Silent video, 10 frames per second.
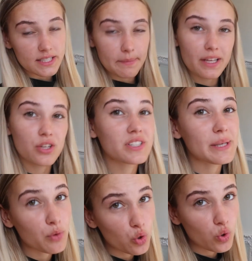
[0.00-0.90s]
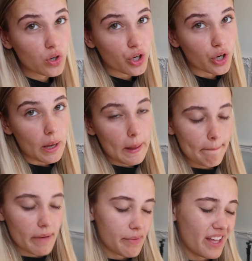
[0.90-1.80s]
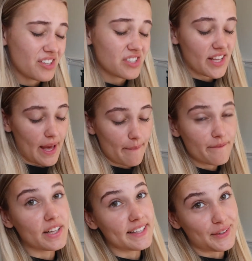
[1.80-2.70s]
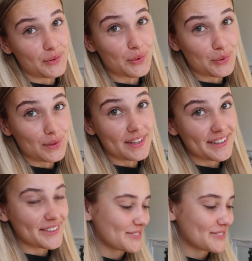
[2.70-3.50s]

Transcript: To make you seem cooler. Maybe I just am funnier and cooler.